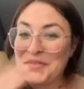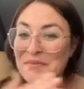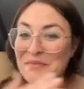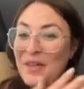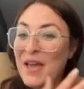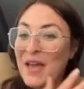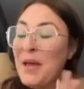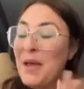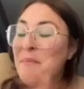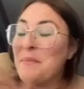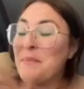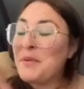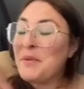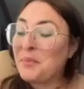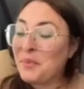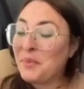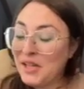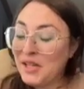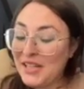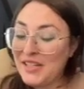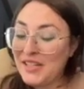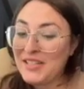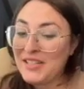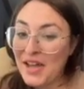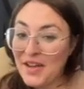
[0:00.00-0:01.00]
can be
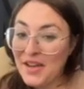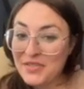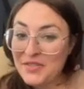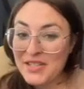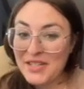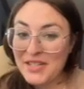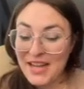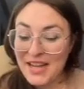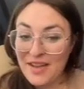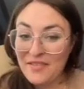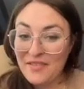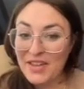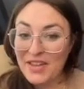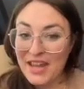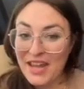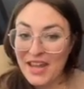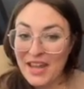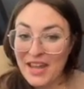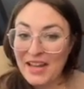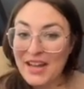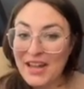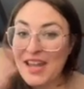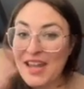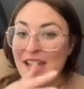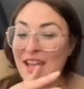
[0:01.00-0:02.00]
really tough to
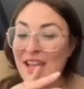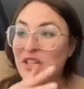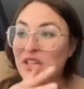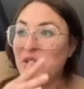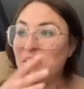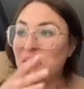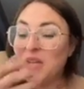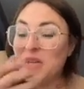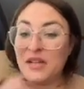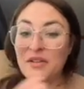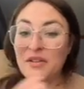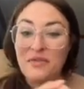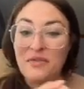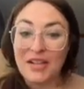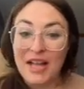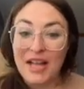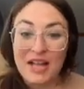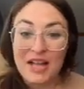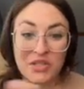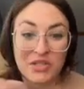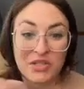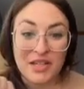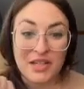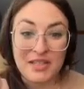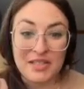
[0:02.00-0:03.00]
navigate and you need a
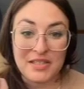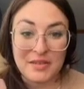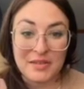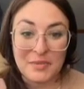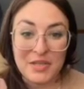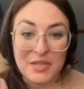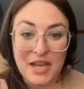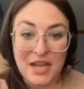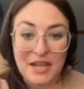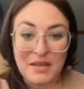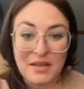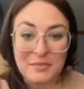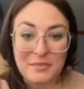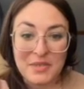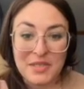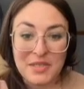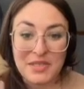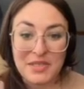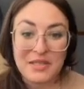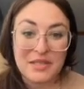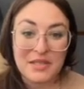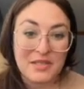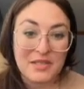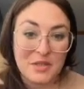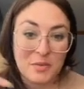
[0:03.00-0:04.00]
flashlight
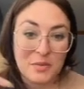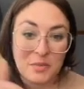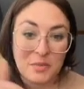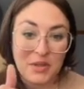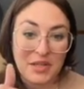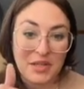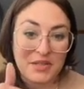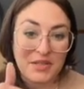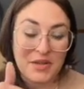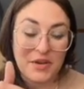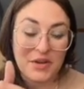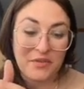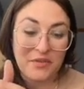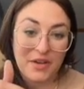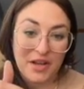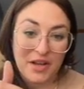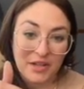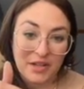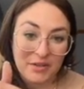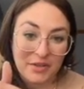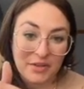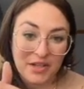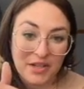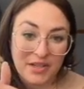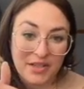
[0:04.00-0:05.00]
sometimes. So please go
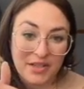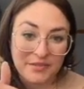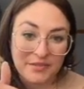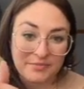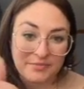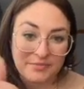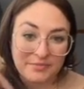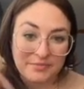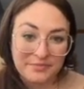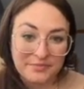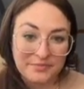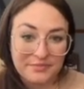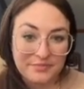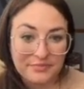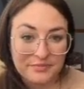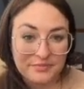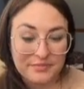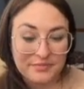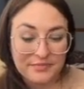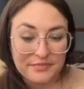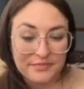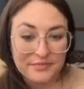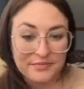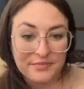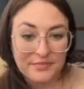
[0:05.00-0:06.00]
follow her.
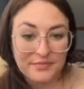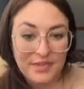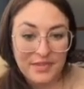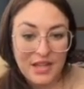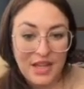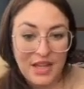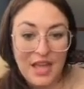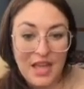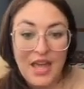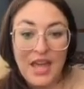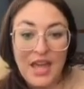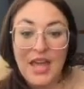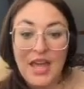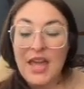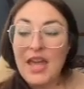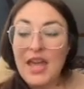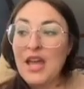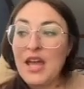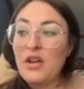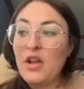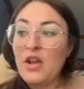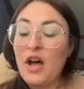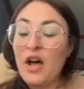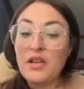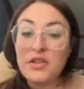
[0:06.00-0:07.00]

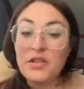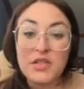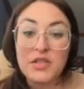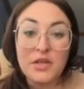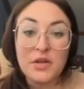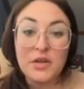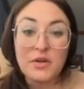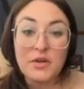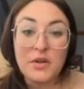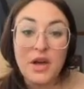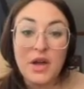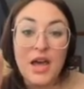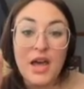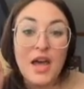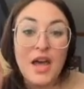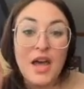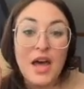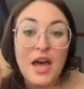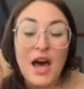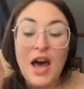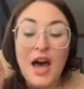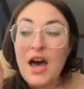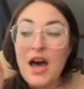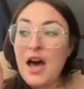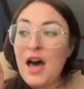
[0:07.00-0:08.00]
And also,
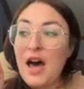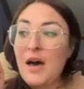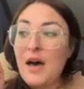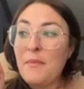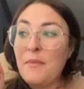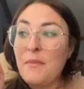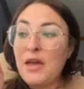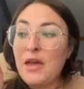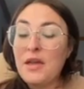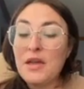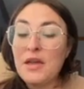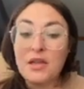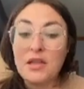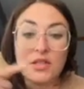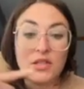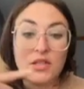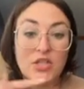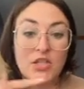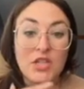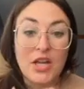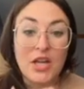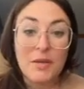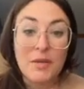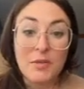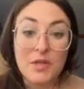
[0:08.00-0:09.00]
um,
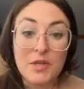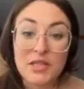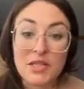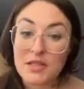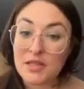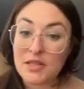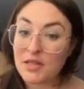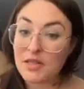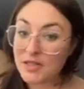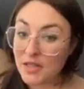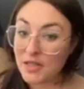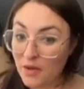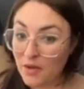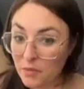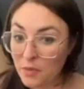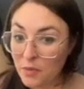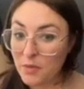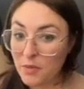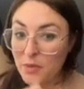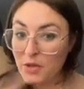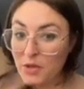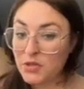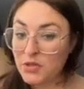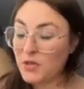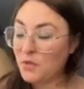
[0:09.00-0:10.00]
shameless self
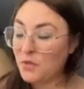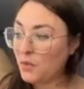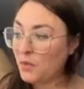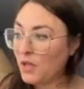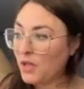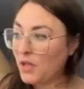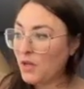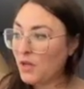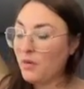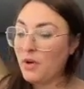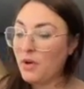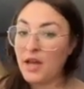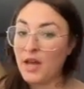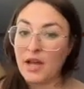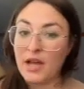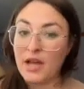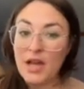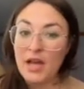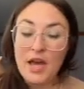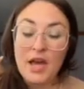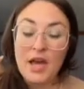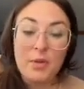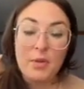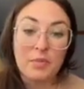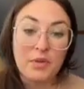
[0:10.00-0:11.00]
promotion, really quick.
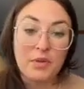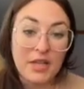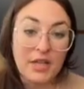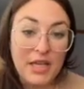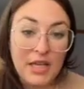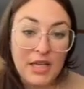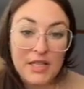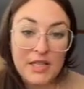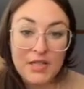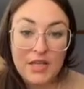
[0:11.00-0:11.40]
Please